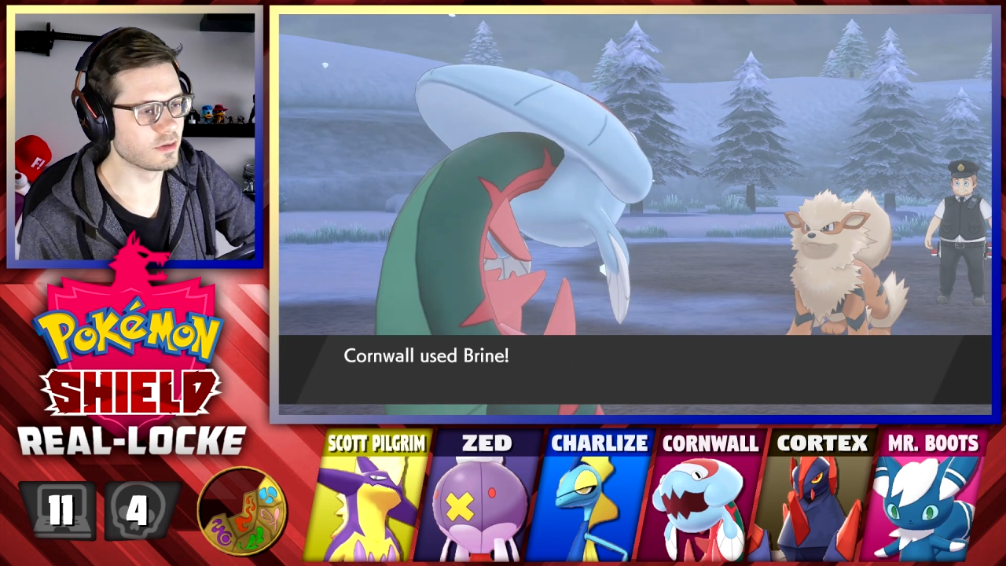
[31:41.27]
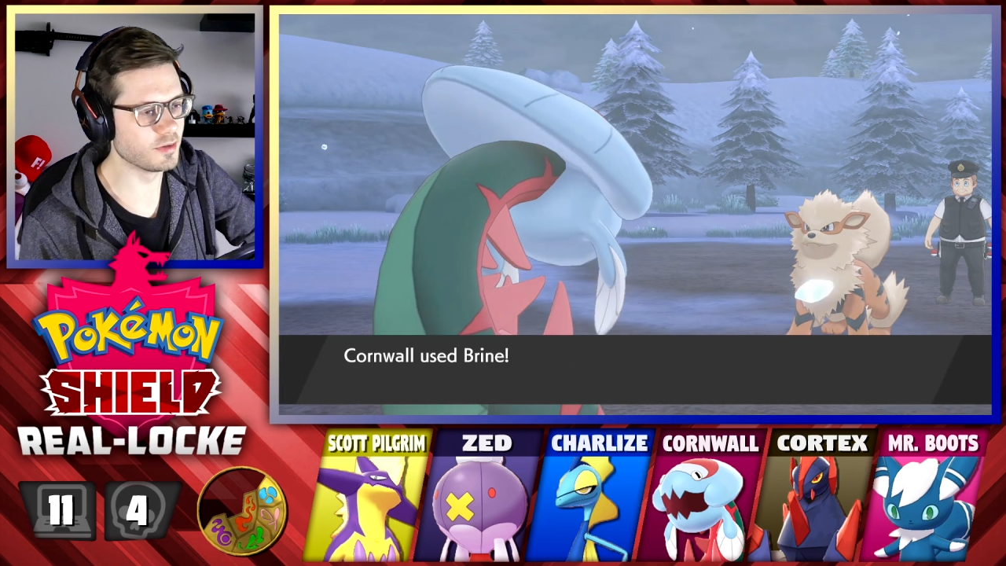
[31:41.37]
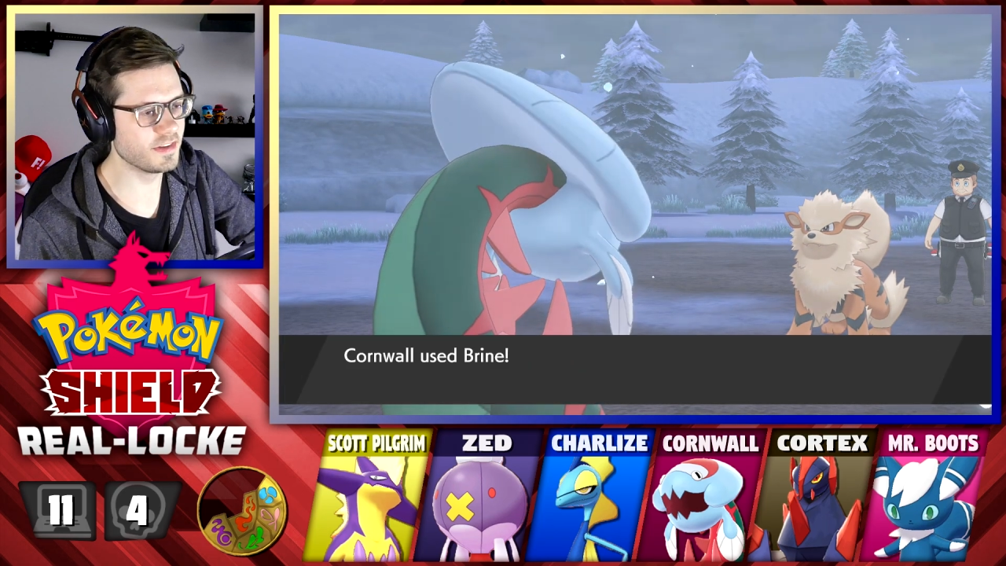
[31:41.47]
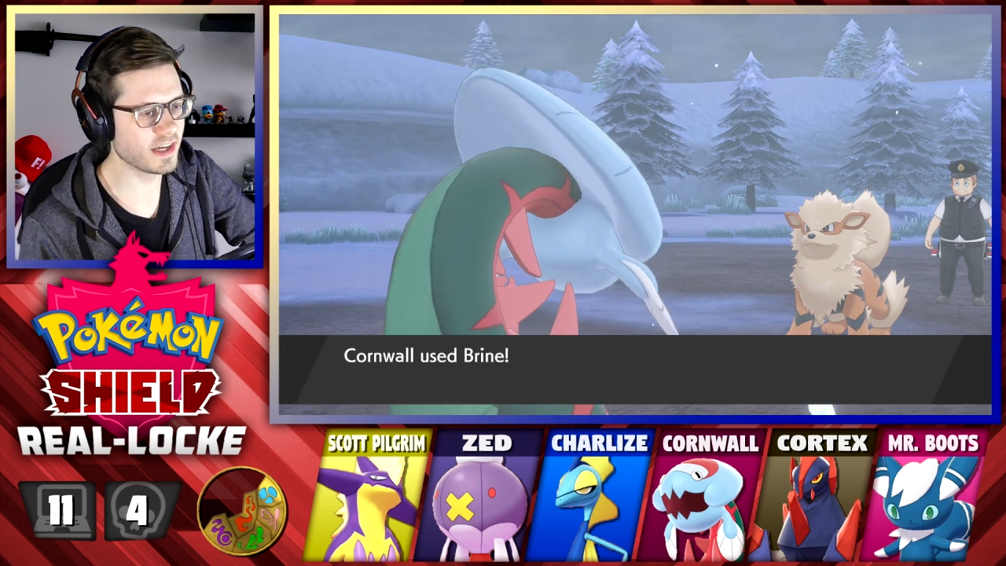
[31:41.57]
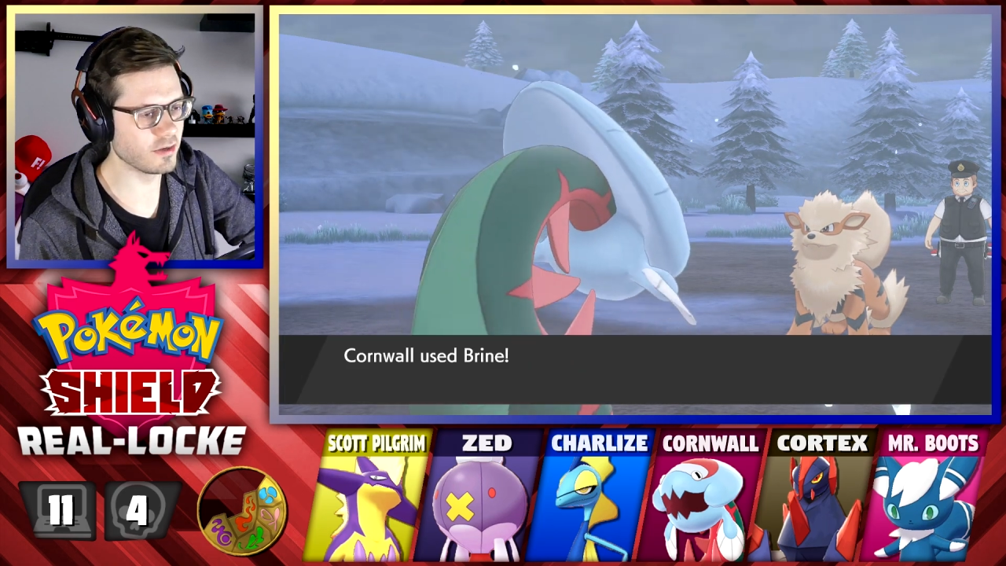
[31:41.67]

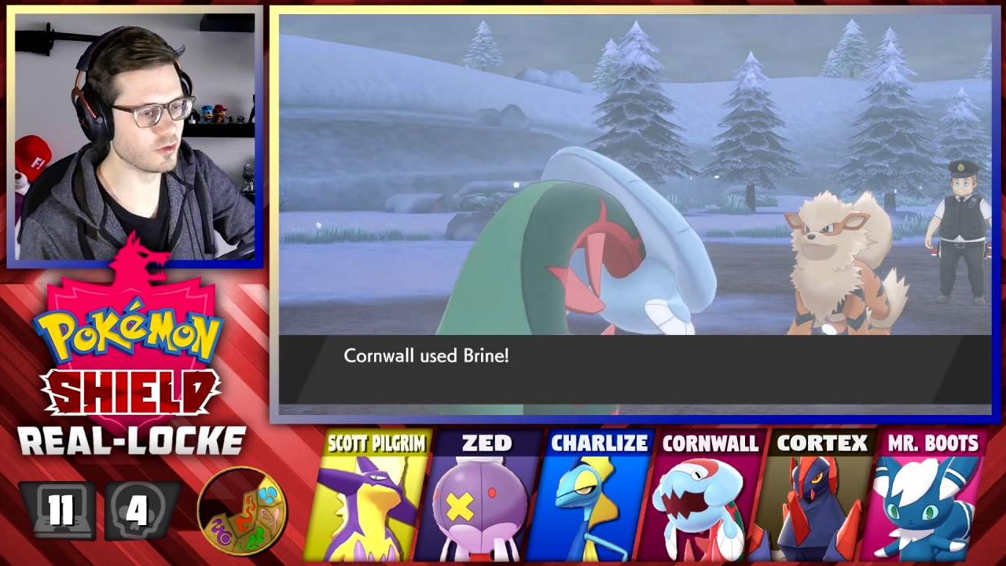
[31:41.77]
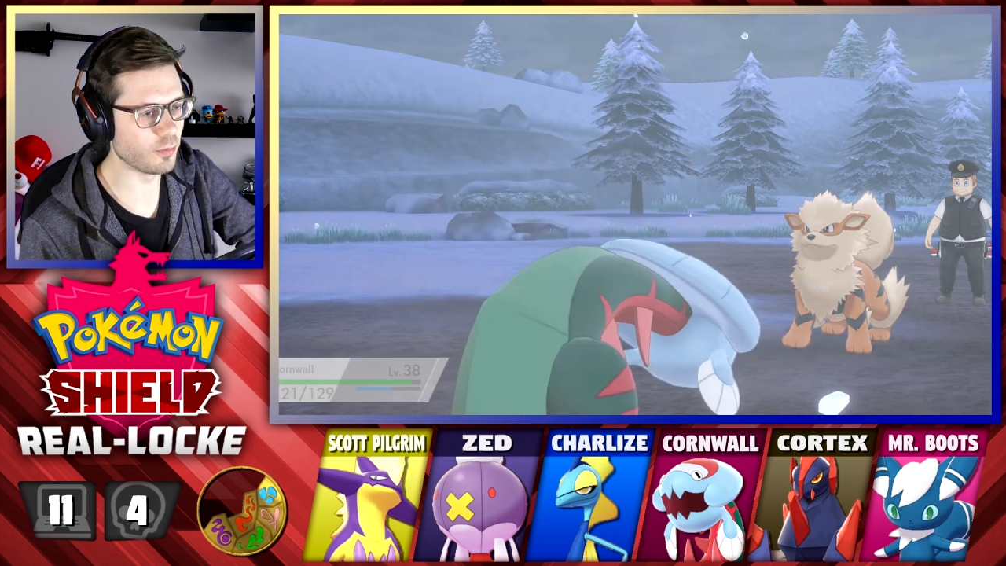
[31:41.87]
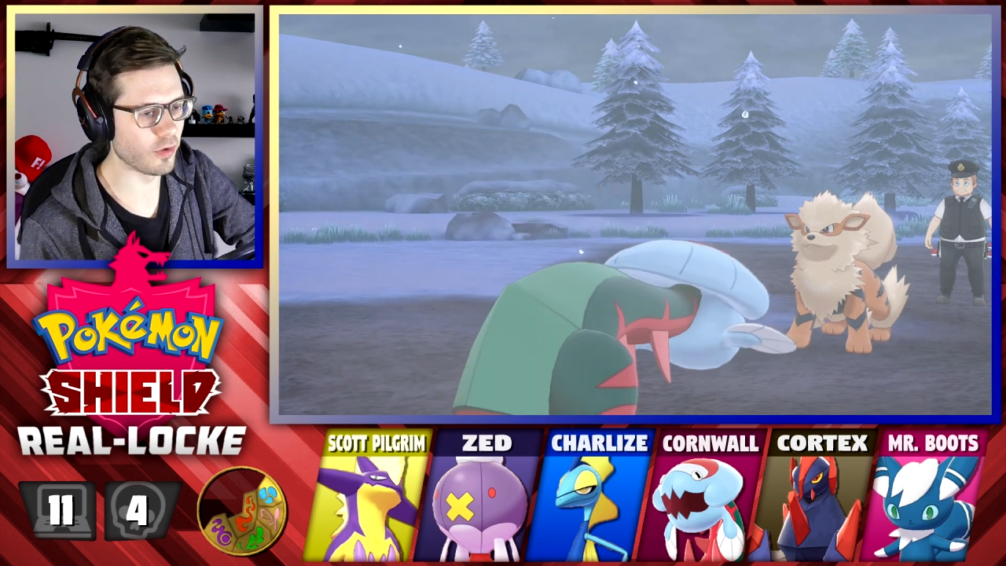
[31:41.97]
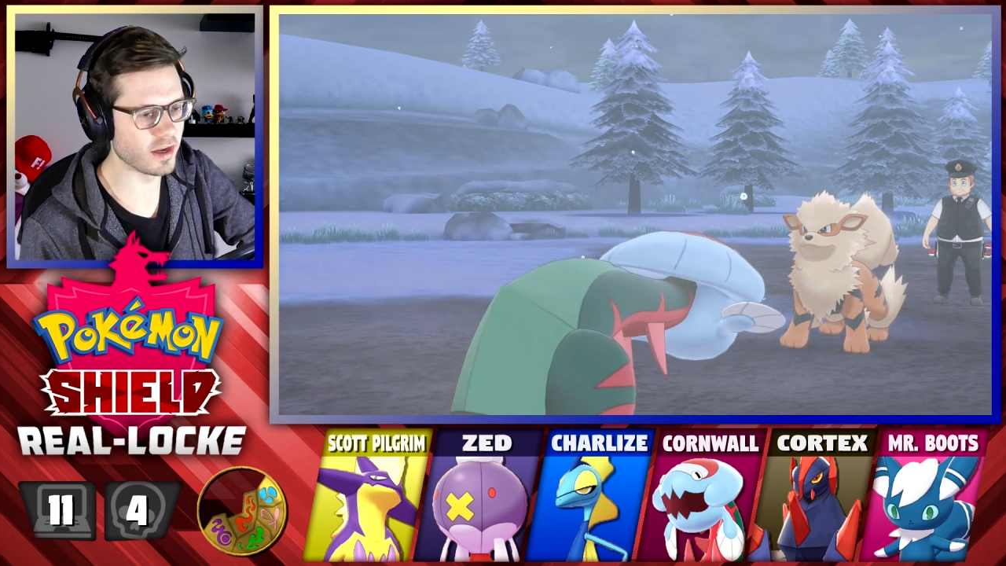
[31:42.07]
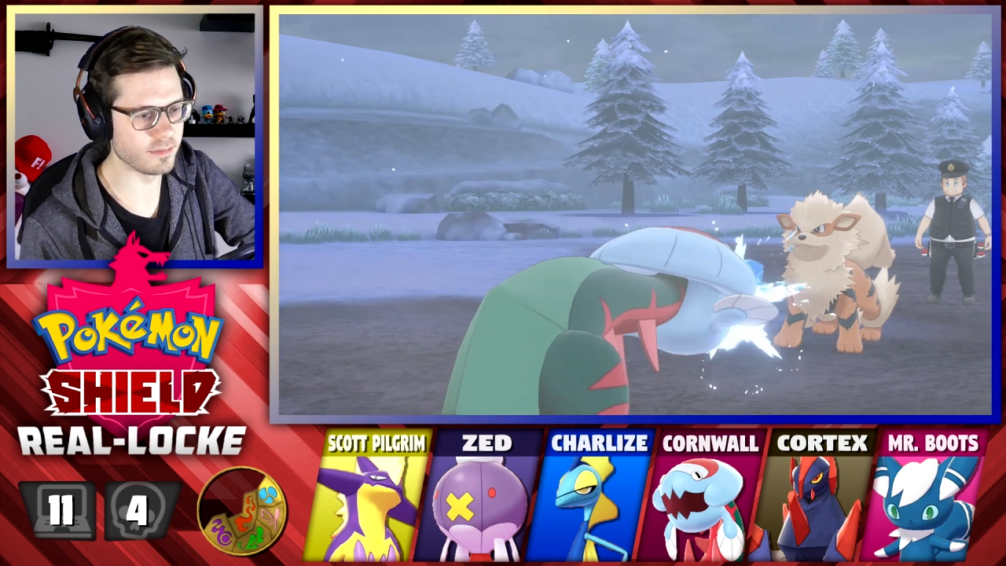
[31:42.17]
Good thing I
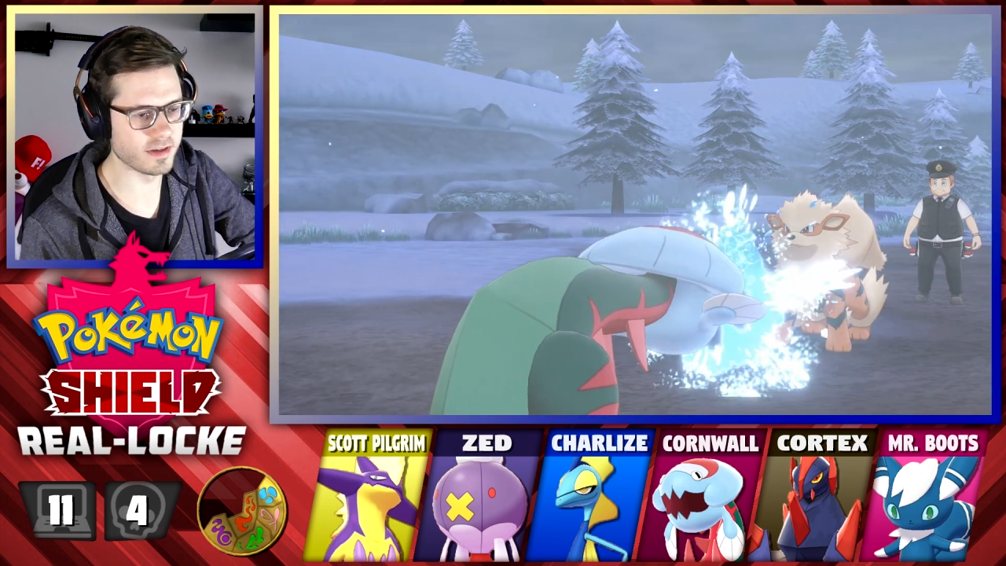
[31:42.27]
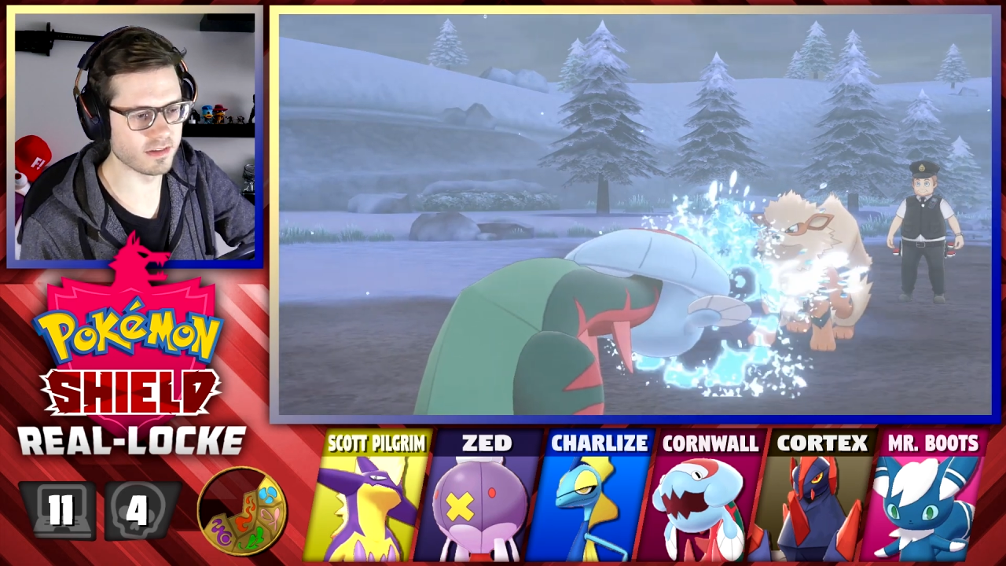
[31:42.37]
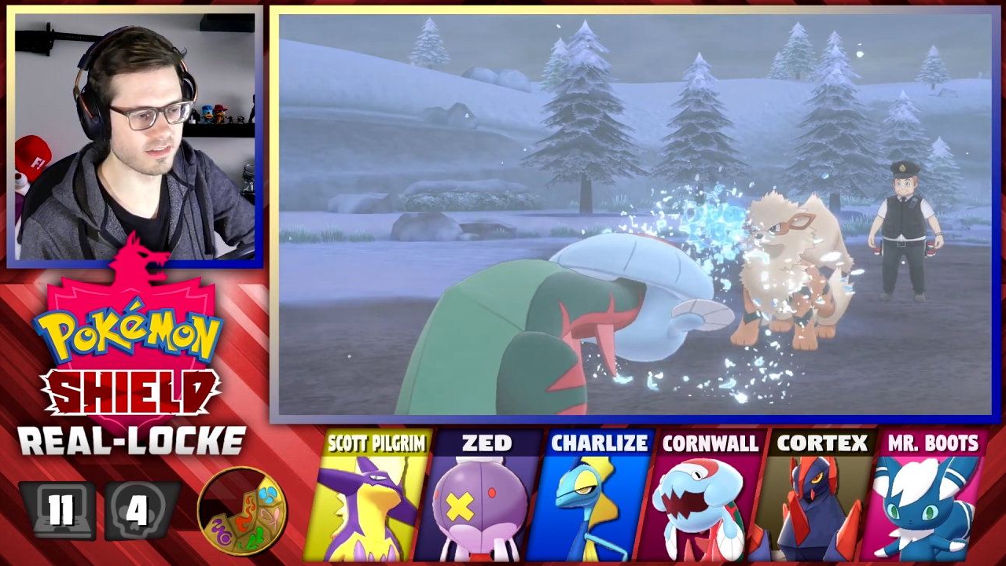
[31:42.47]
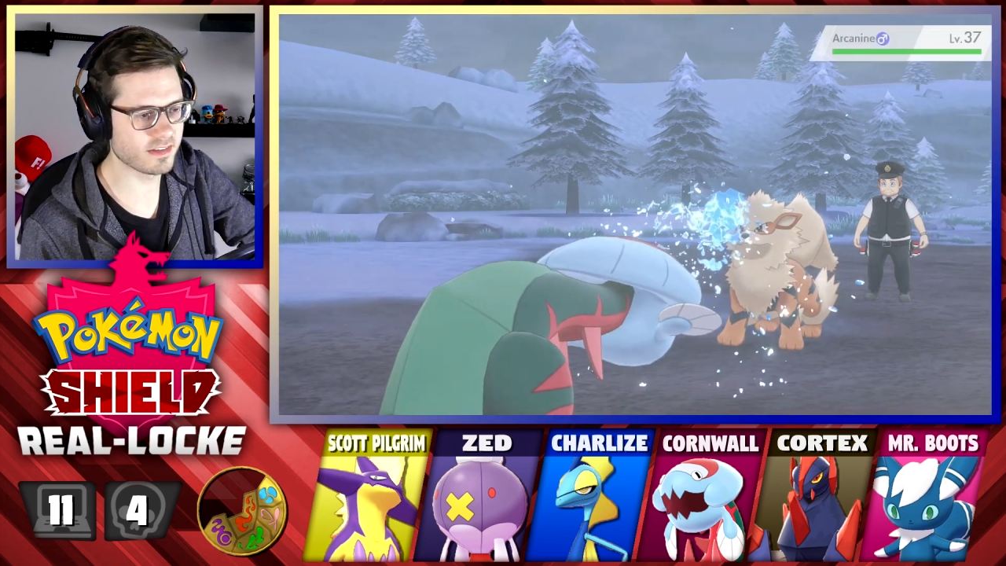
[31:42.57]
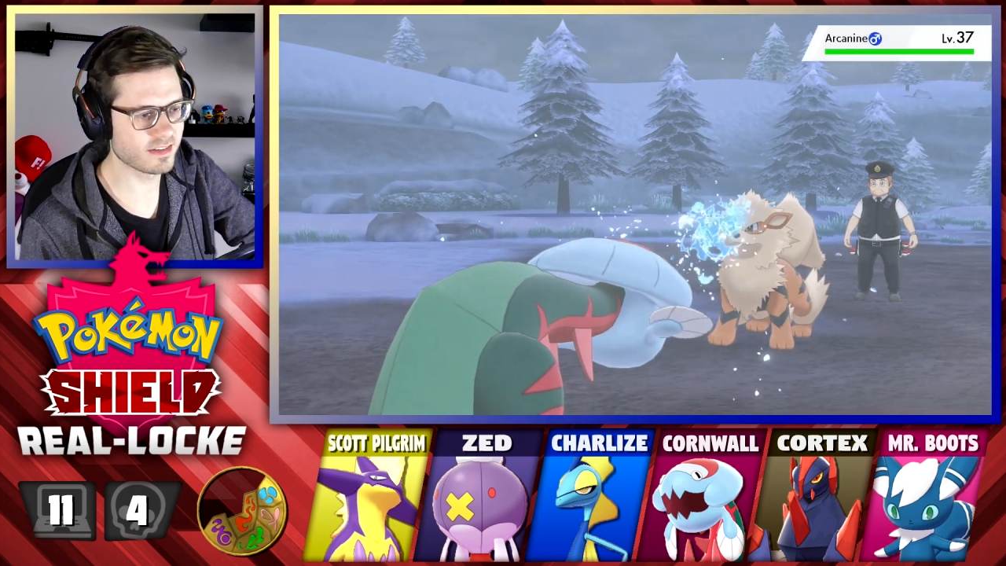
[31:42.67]
used Brine
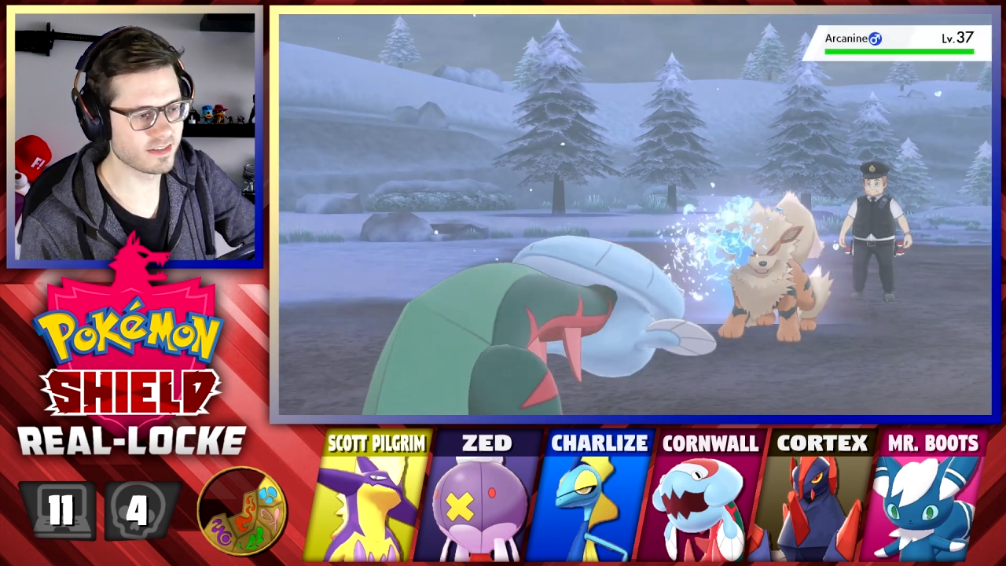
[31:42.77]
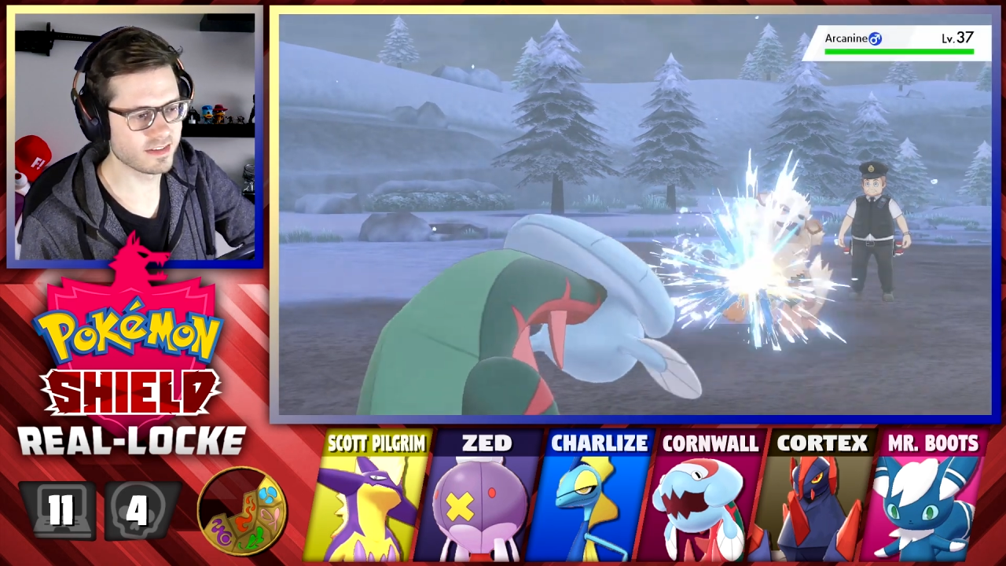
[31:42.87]
because